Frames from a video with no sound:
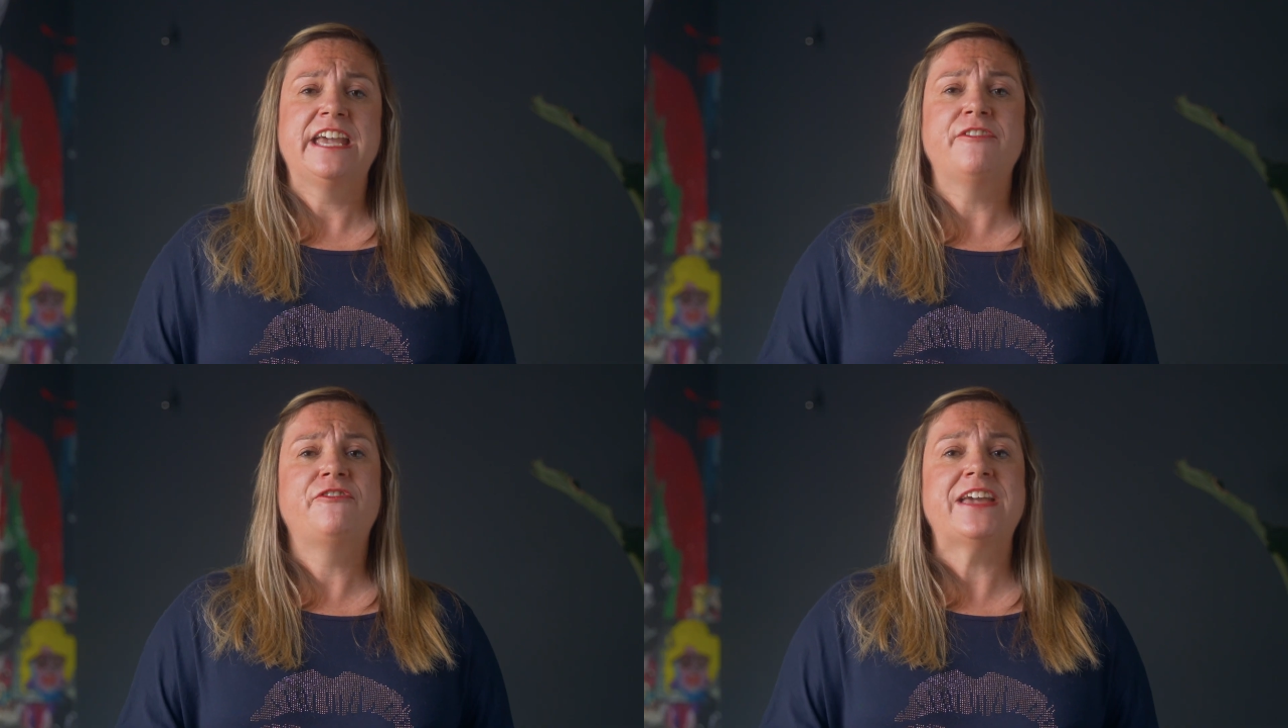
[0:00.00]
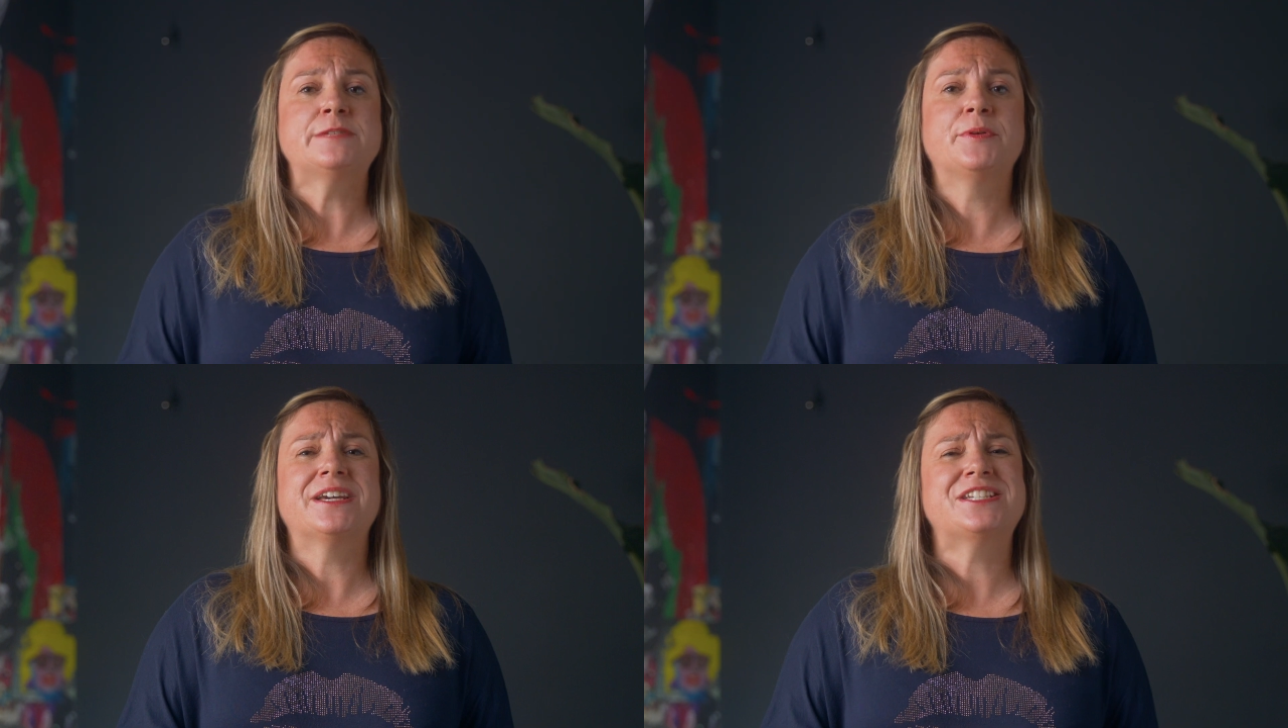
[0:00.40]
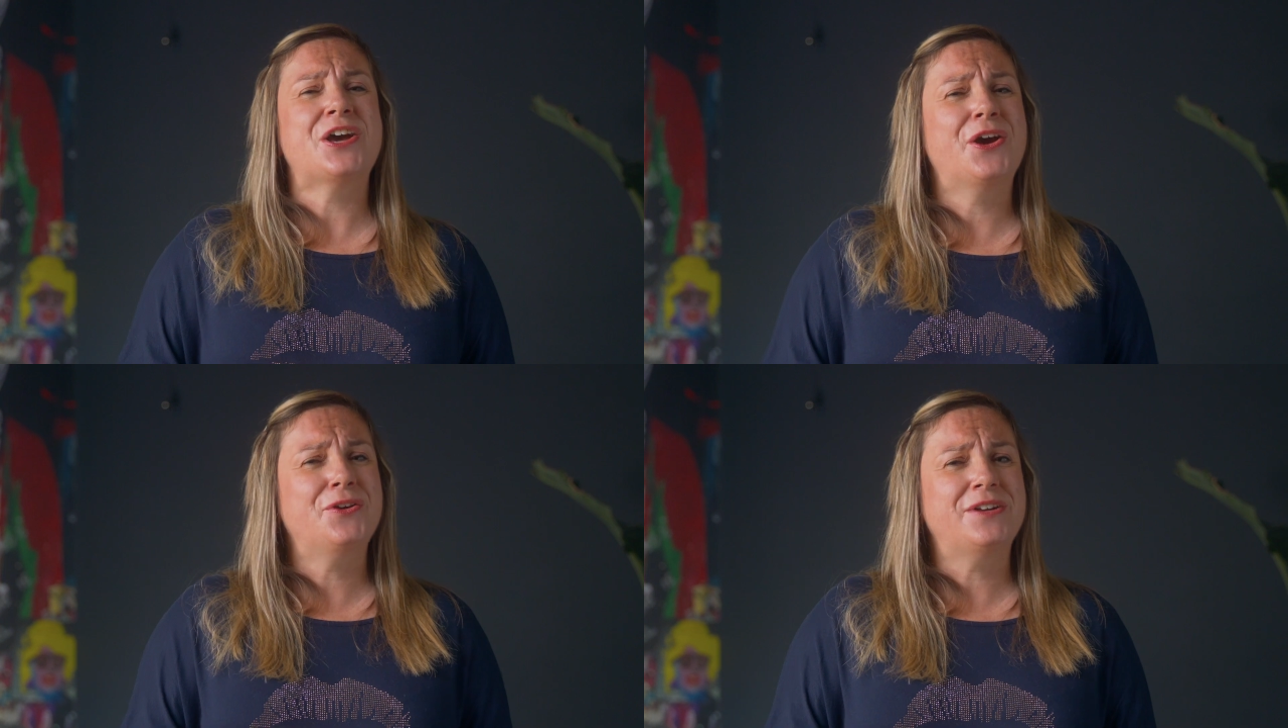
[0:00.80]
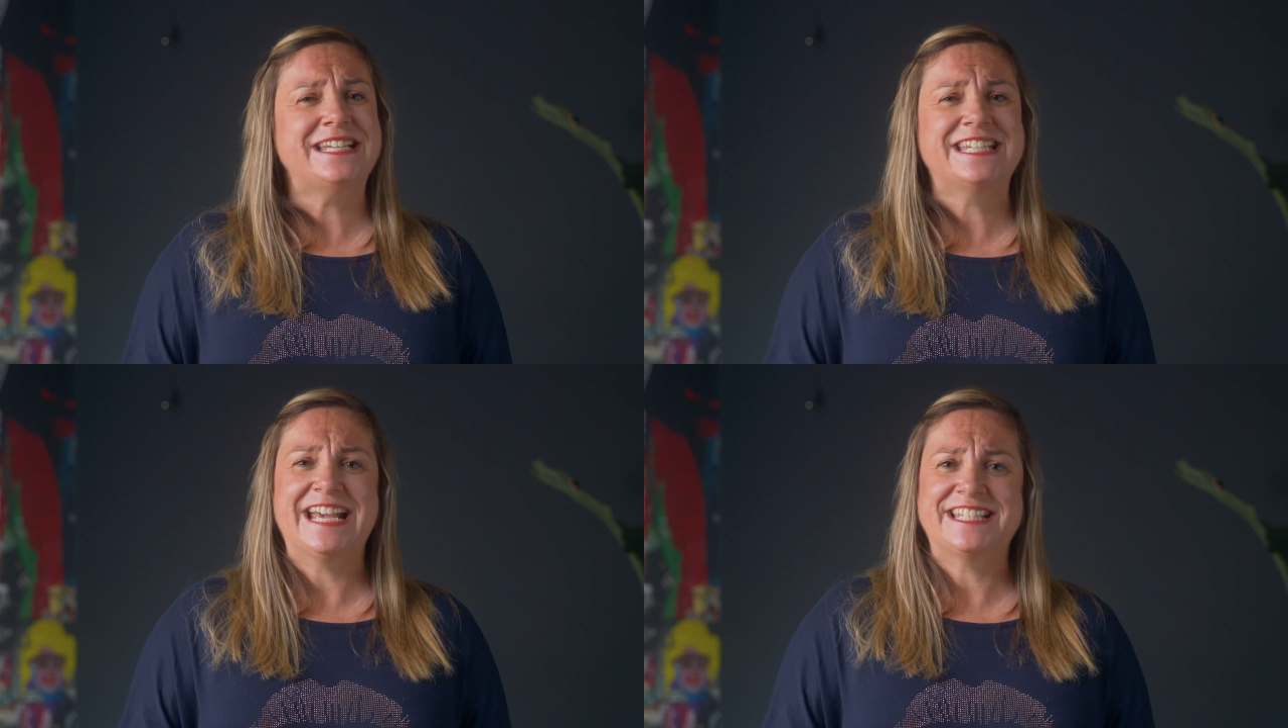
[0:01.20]
if Facebook had
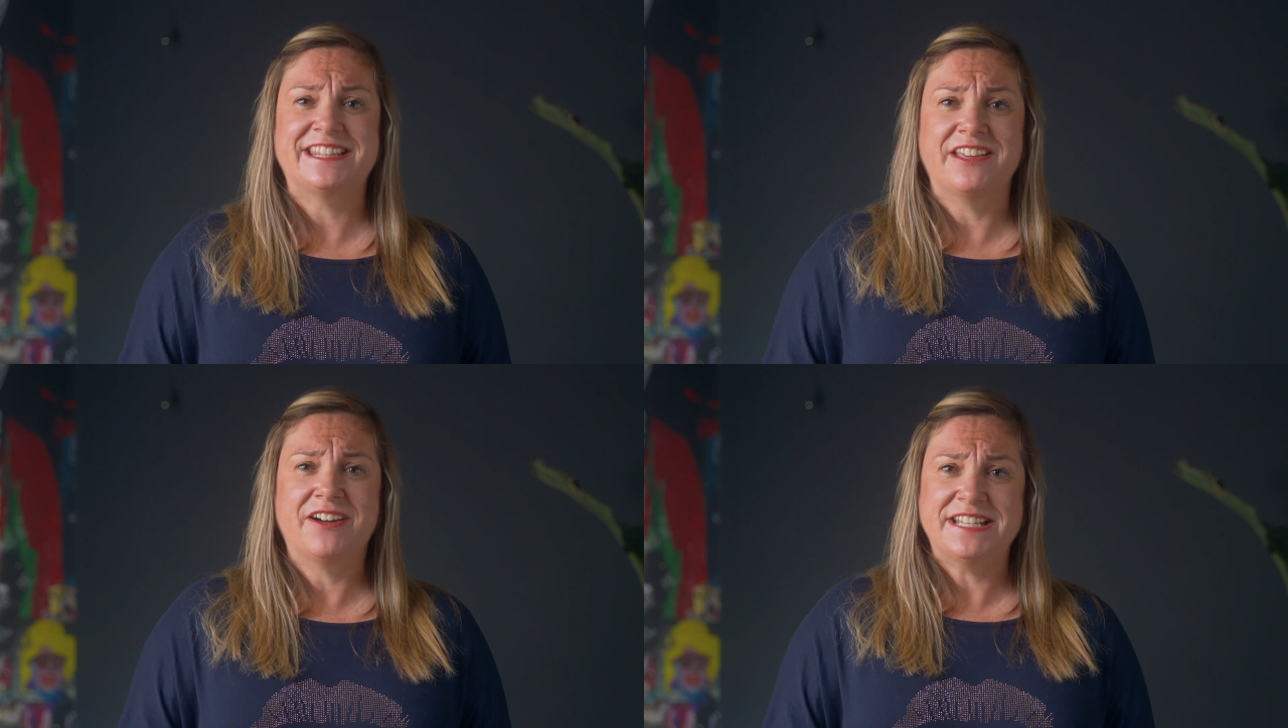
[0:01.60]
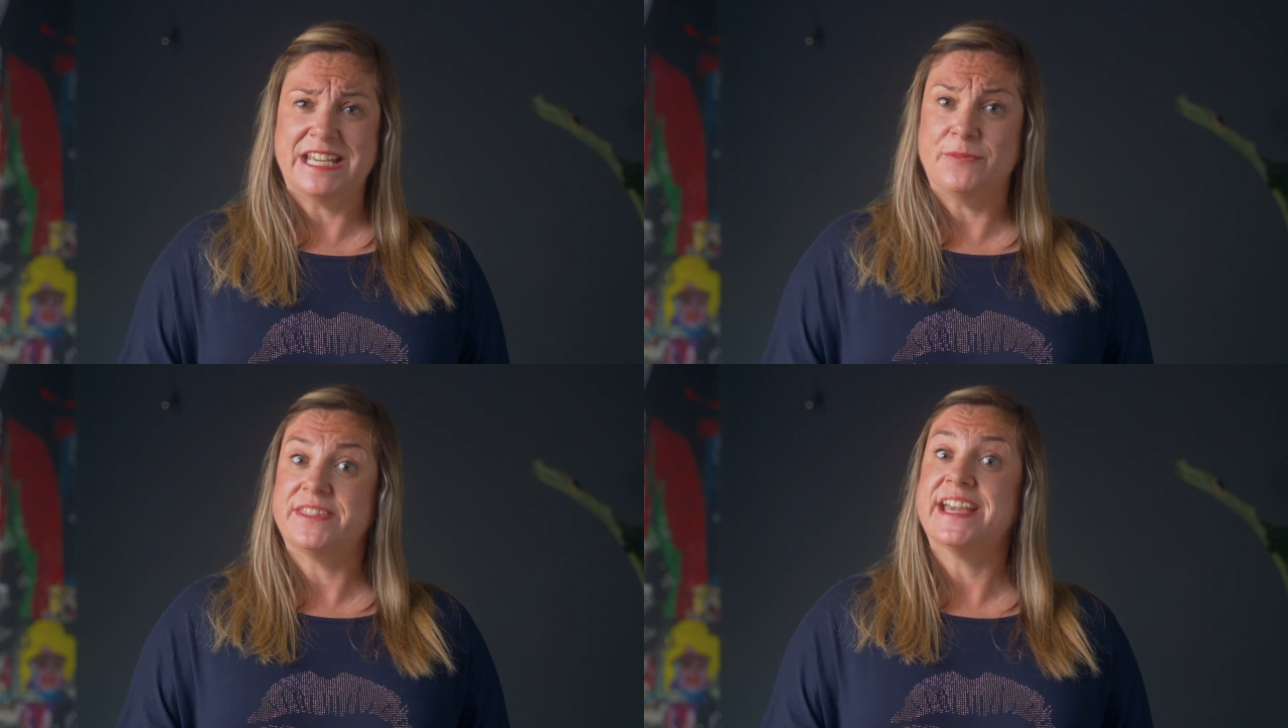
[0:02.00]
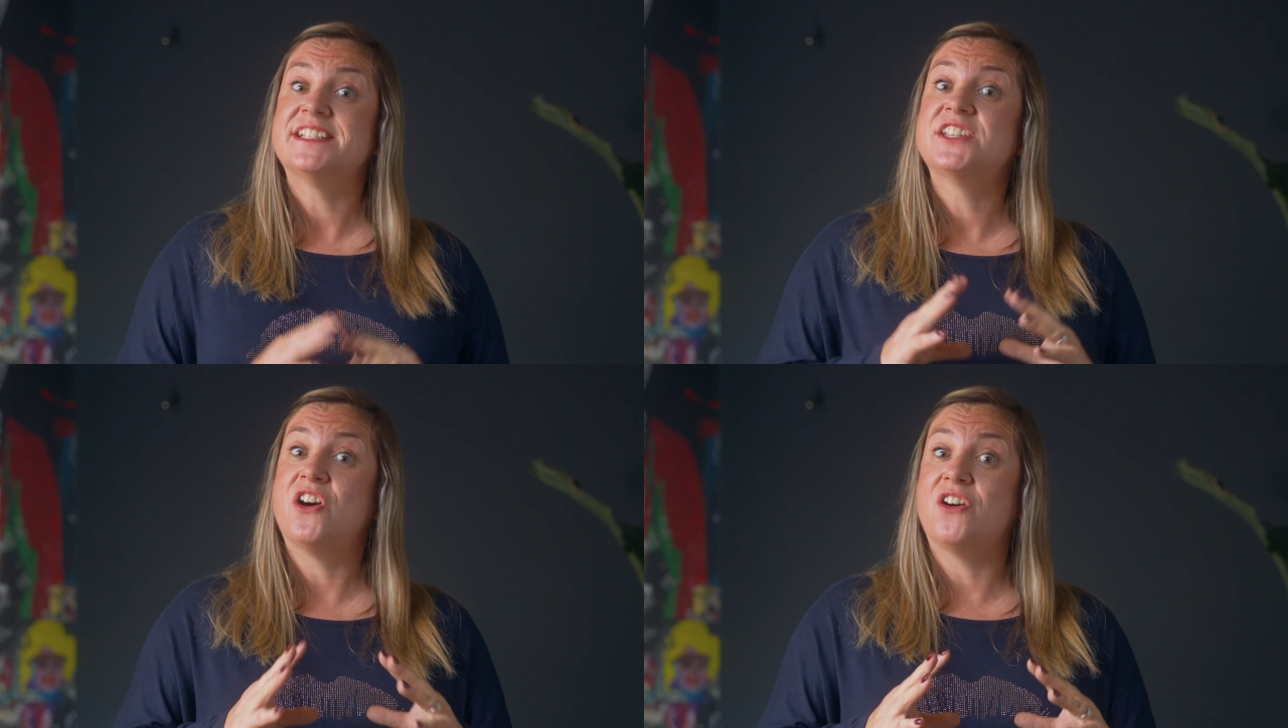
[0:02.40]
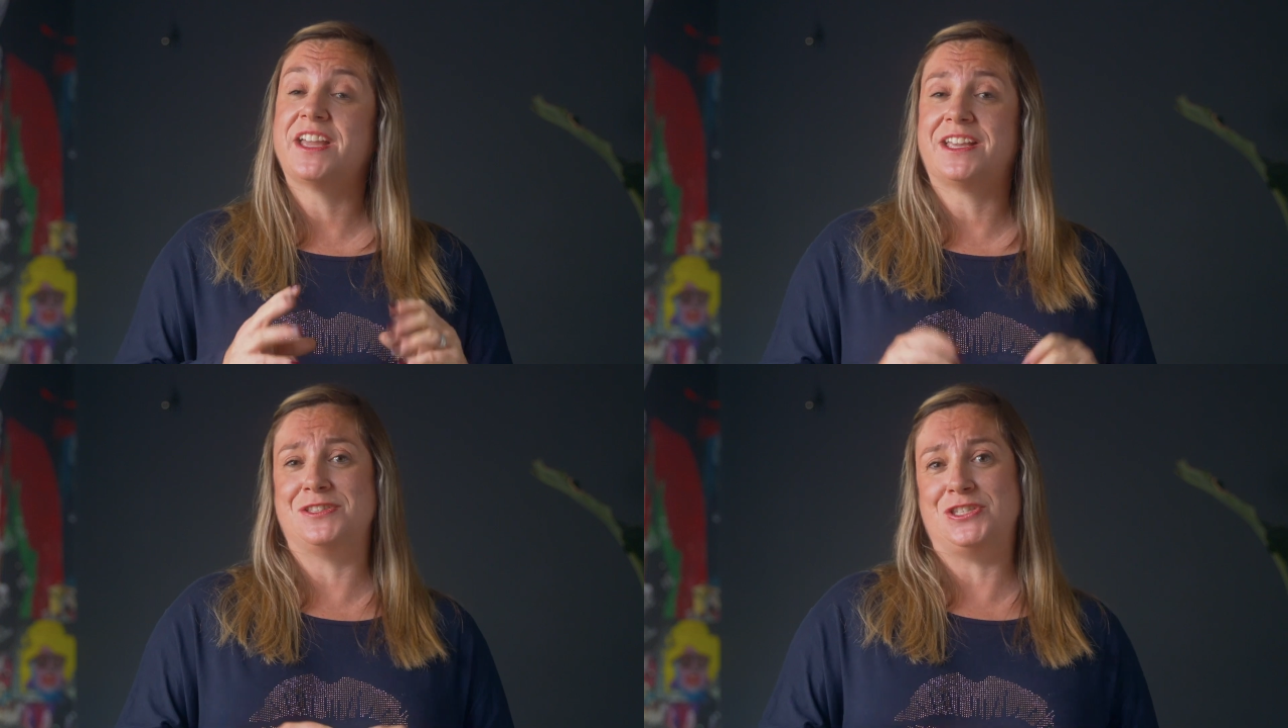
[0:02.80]
only tested the idea with their
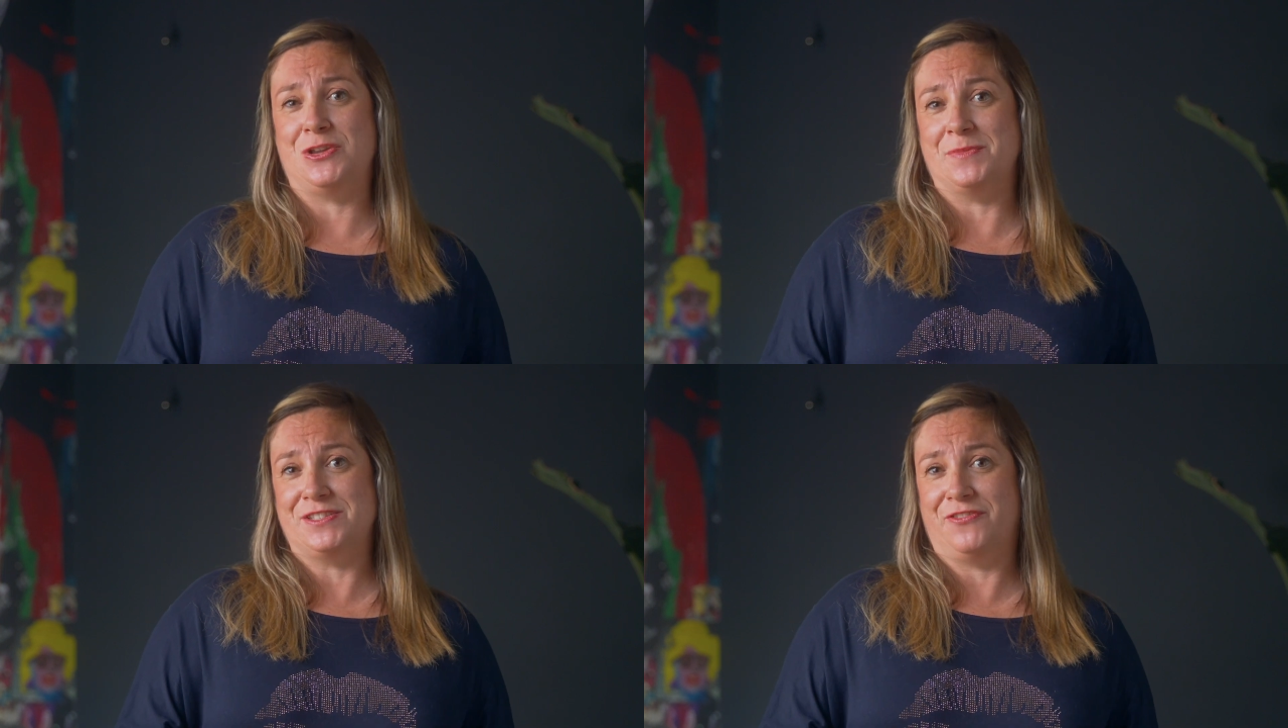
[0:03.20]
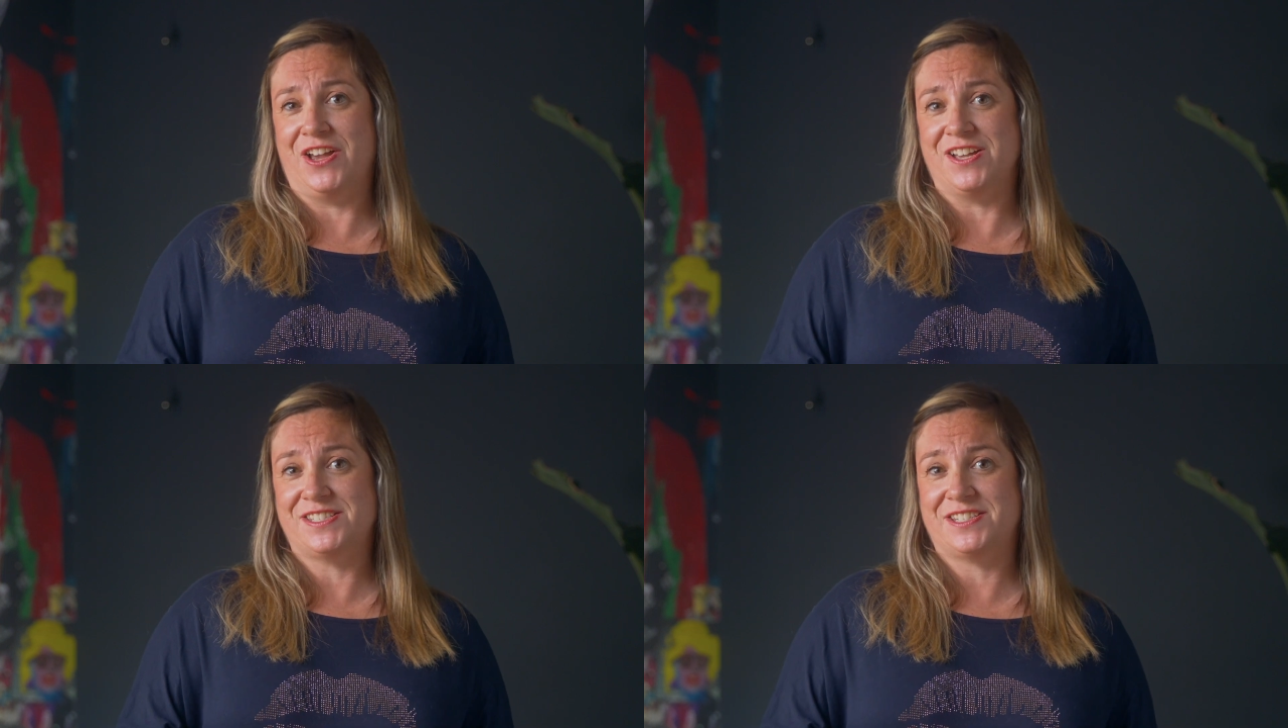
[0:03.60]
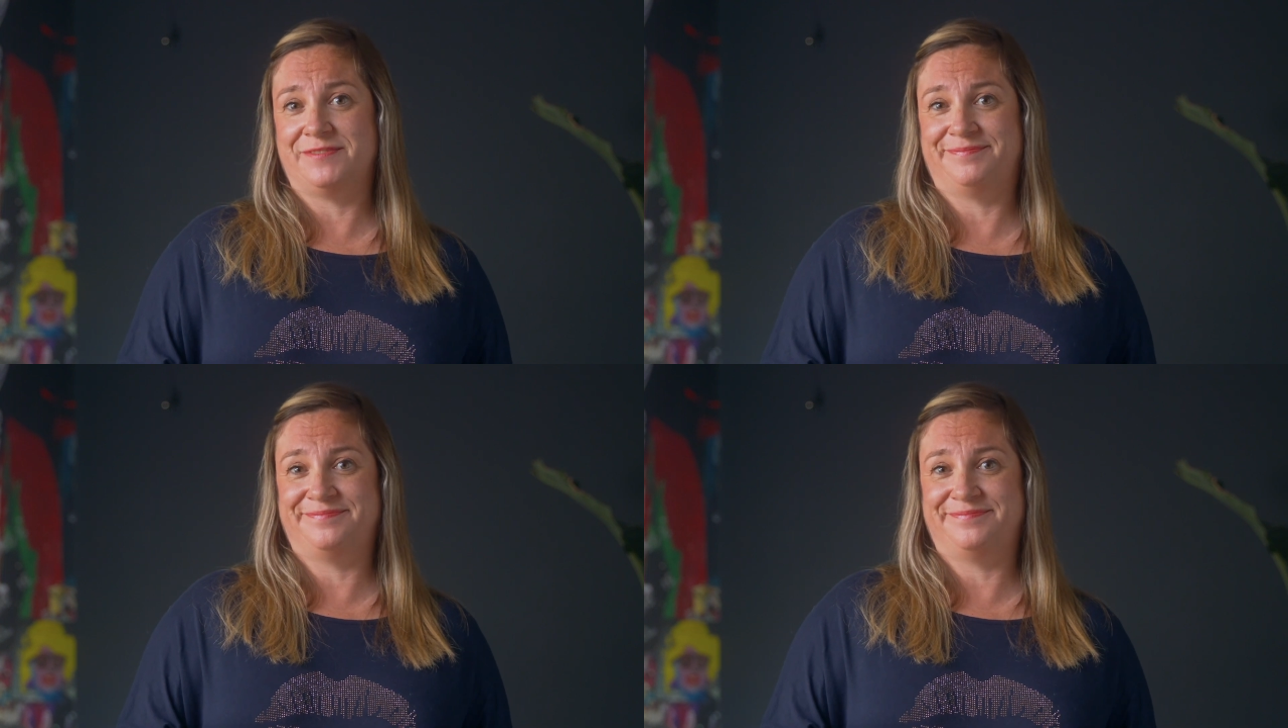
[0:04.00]
target consumers first.